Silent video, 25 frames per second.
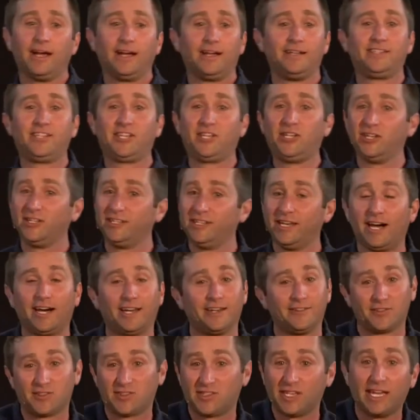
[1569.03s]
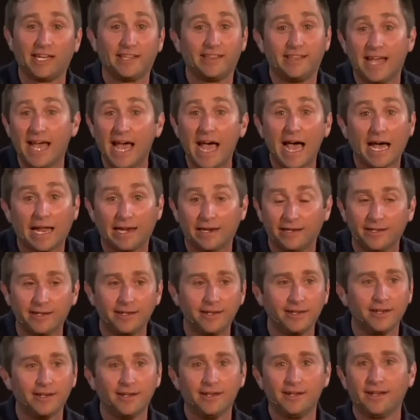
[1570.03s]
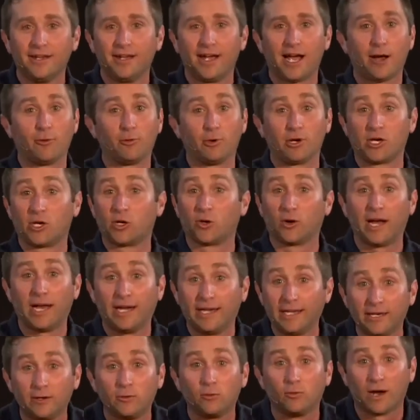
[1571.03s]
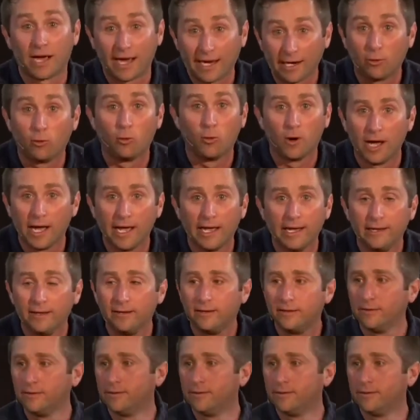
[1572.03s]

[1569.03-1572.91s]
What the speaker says: I should not have said that. I regret it right away.